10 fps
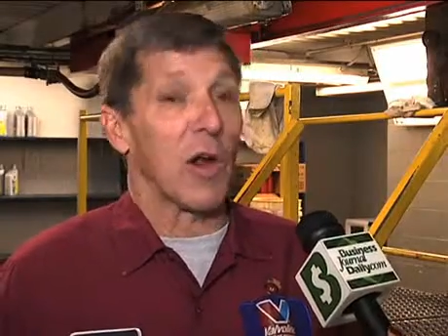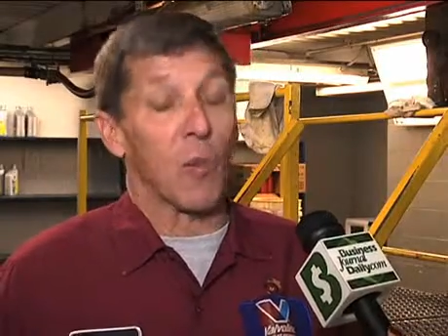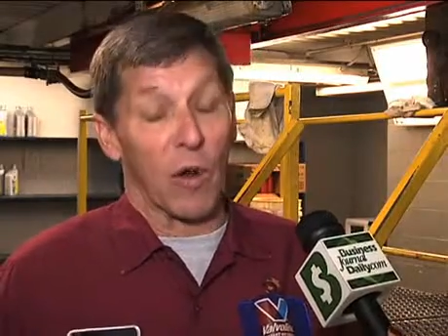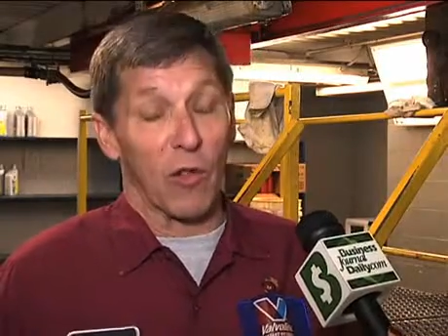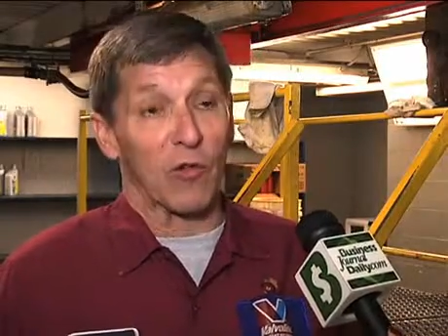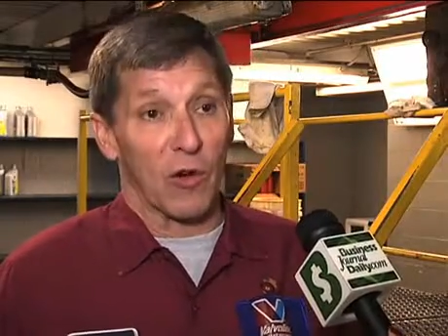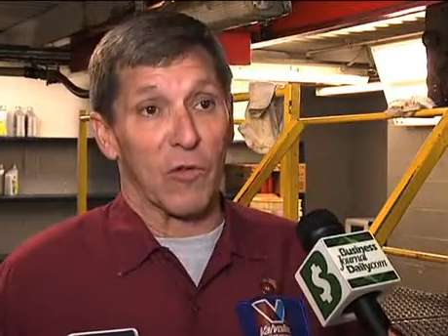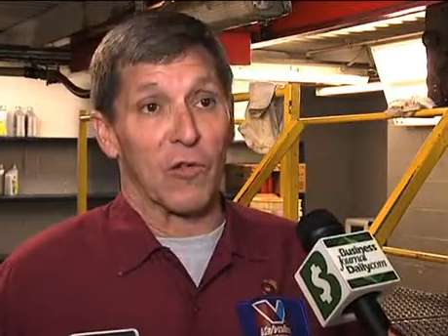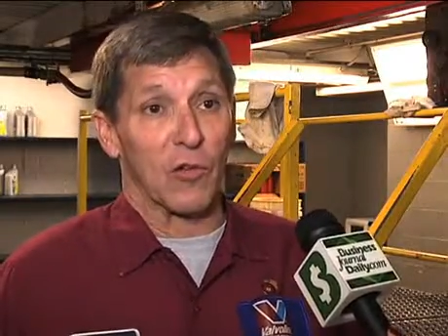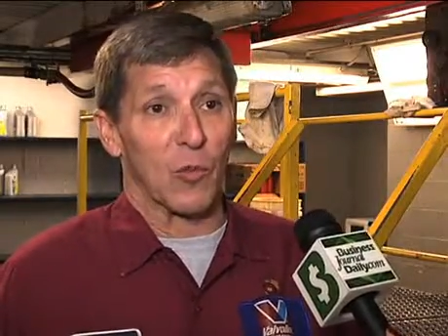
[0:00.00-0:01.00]
And one of the
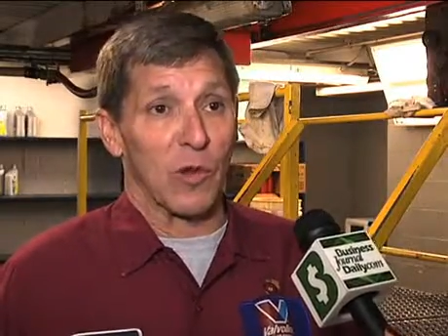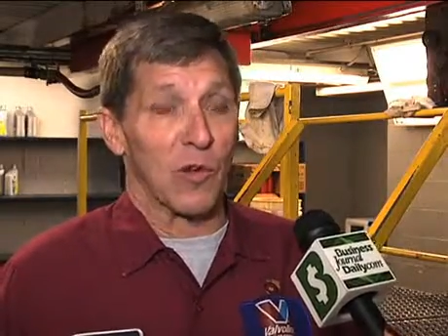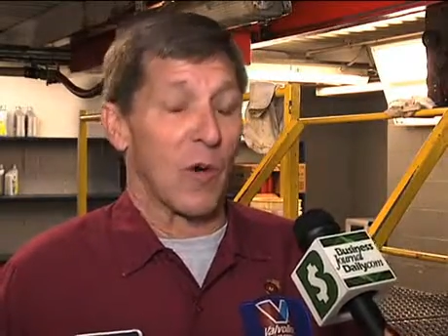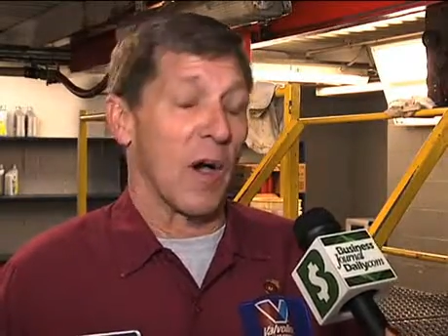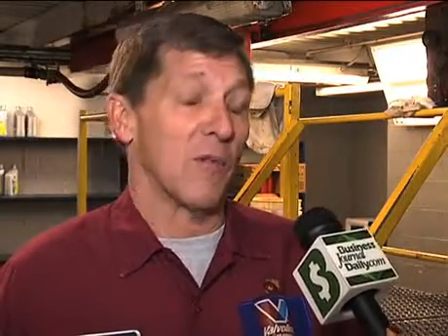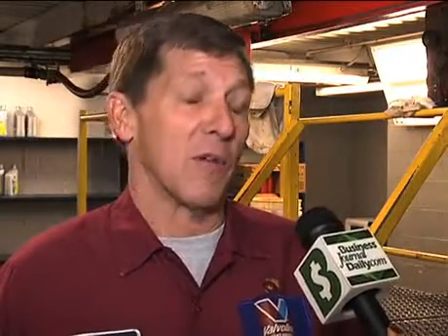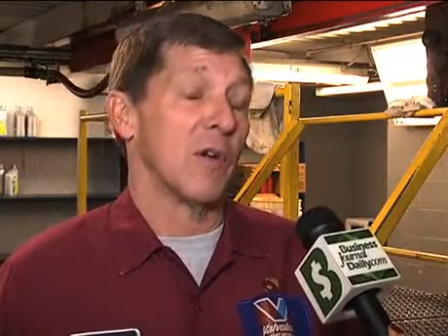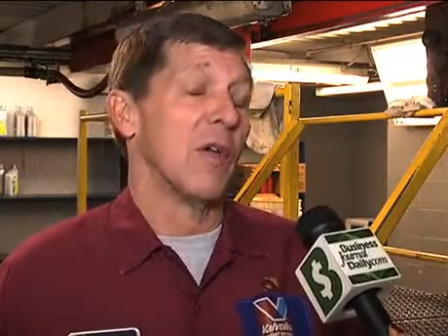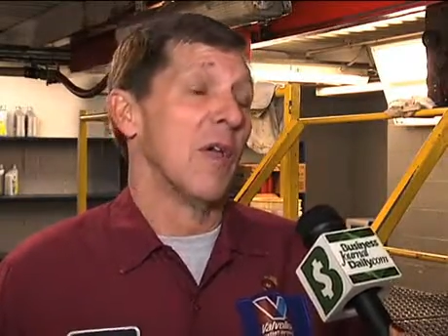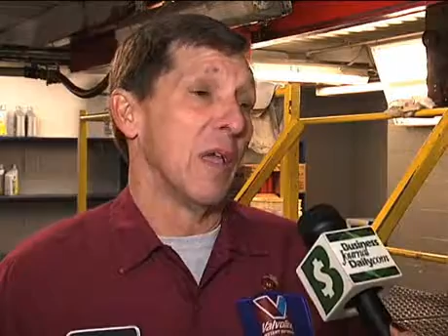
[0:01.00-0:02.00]
services we do
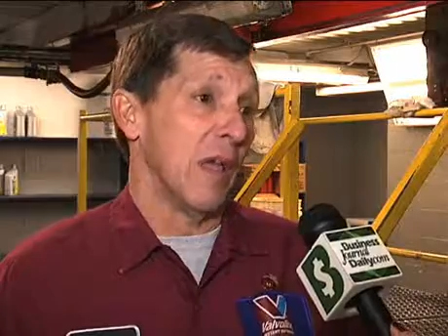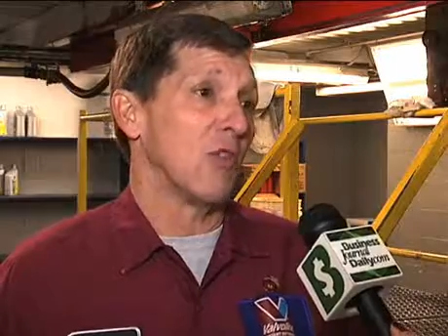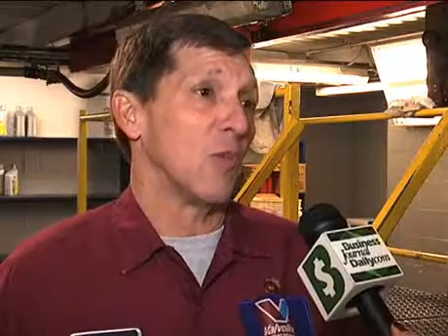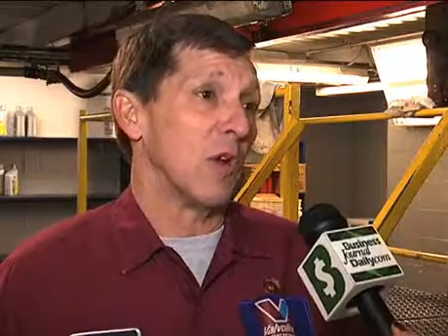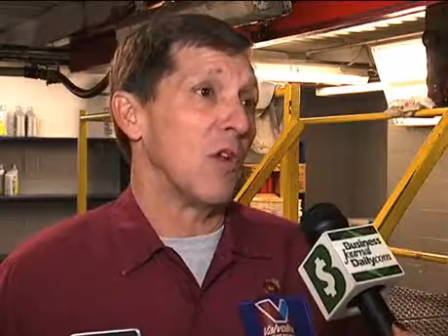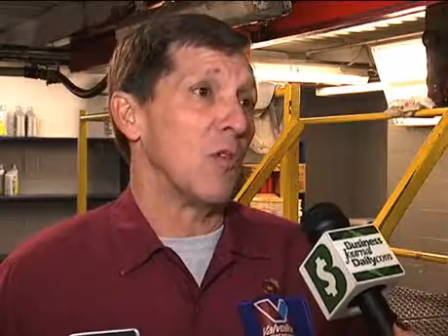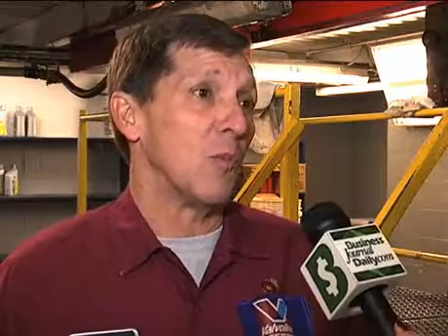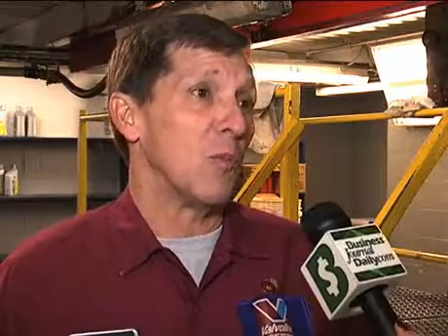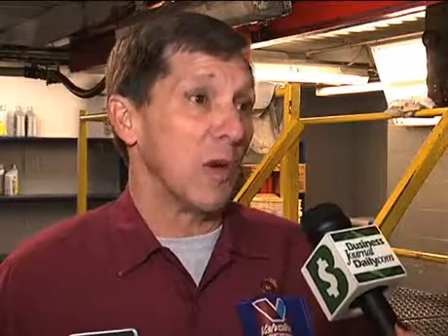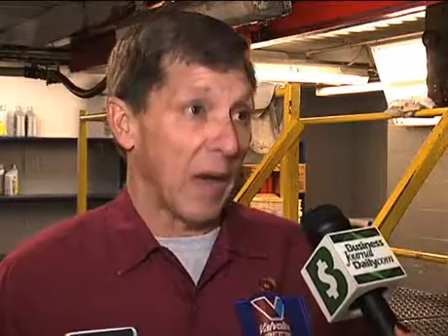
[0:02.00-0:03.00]
offer is we
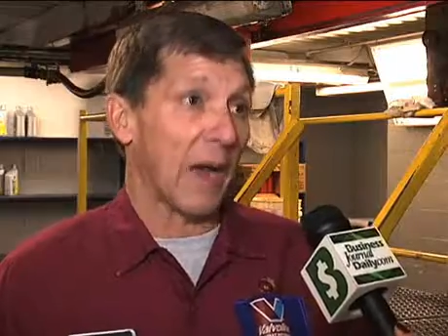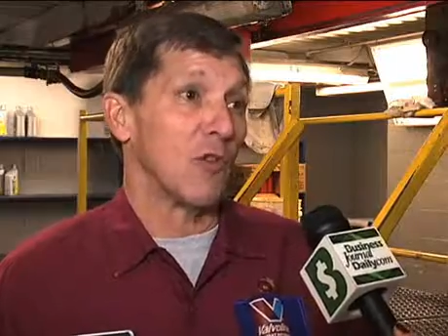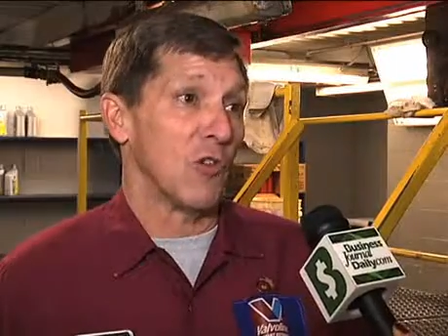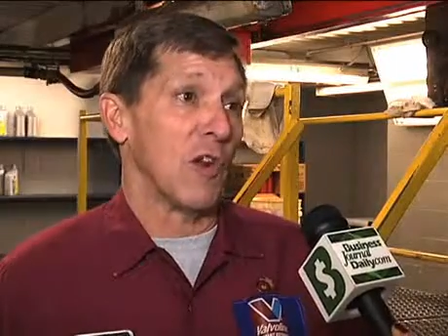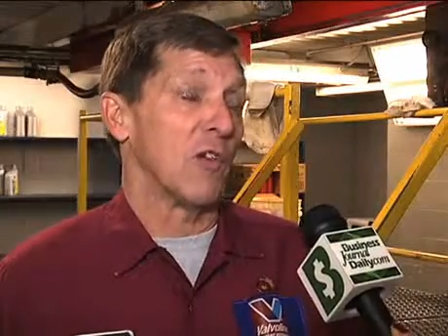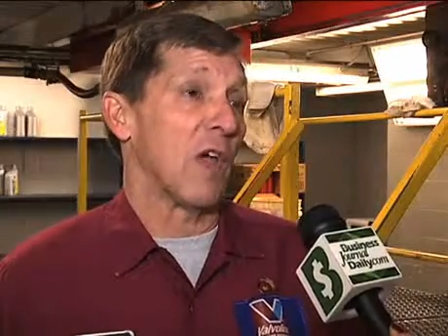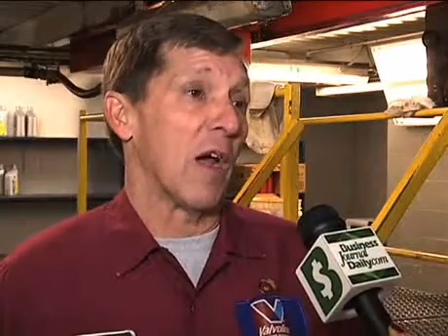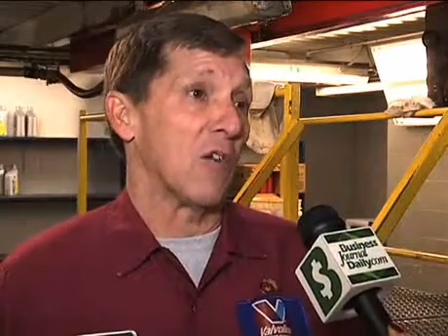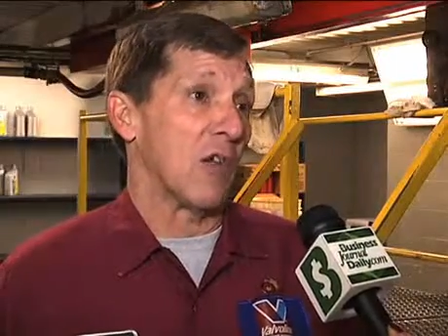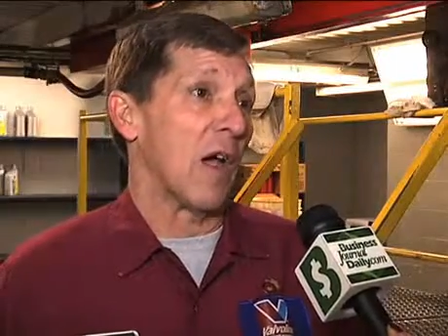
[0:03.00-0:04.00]
do put nitrogen in
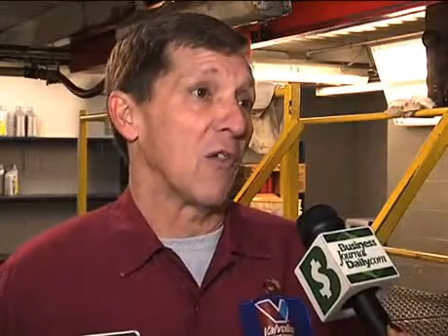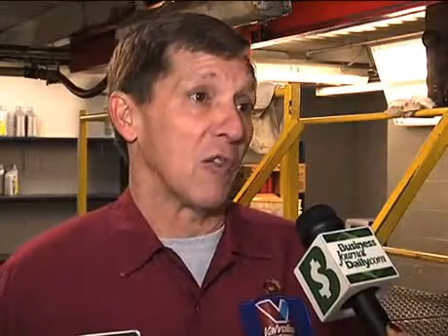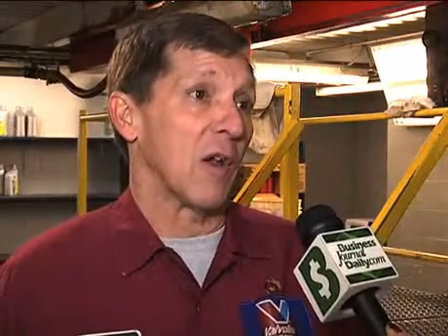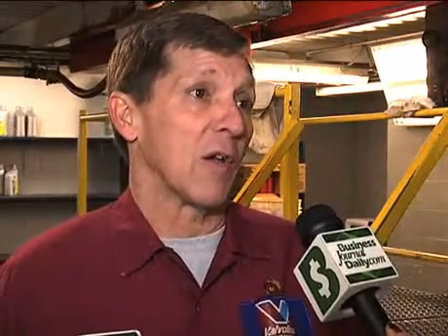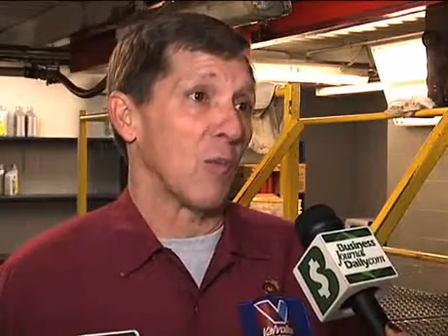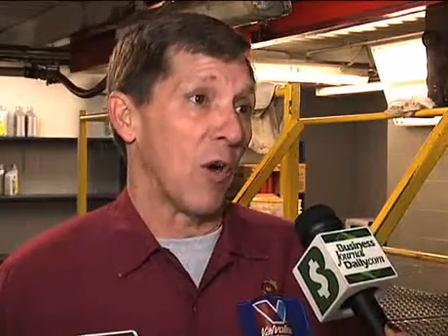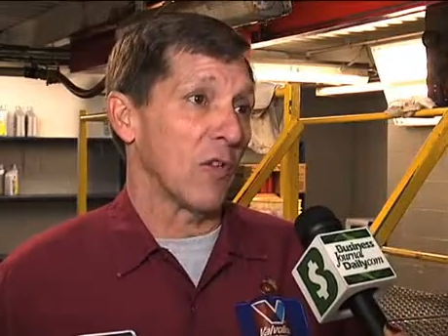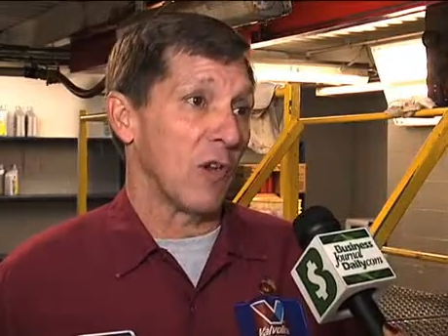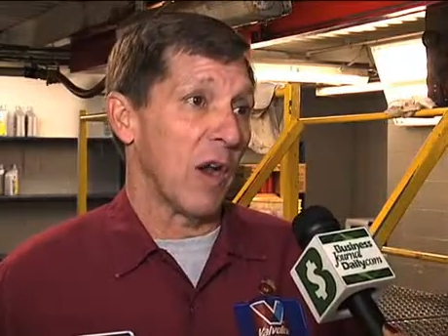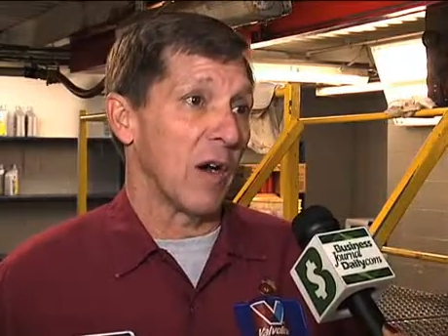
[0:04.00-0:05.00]
tires now instead of
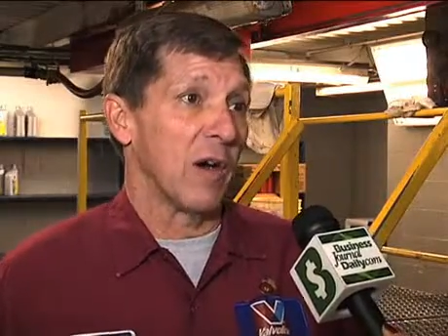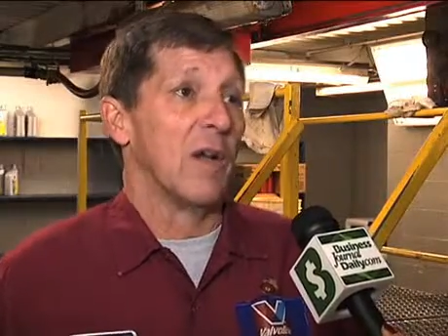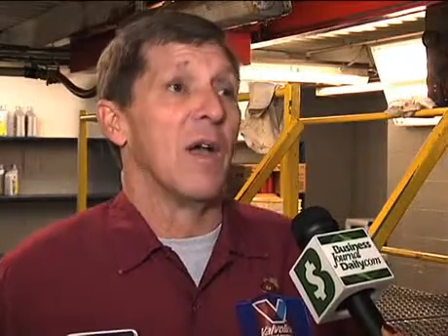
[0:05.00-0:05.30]
compressed air.